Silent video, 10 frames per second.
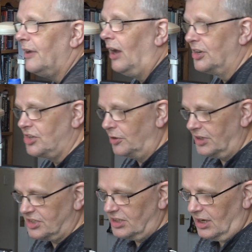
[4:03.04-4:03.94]
I showed
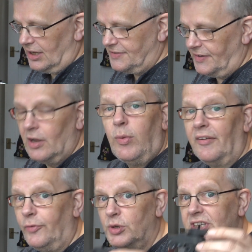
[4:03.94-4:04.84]
this in the last video,
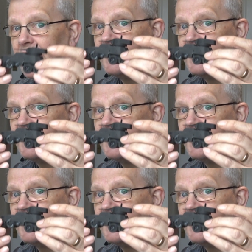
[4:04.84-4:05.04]
1/48th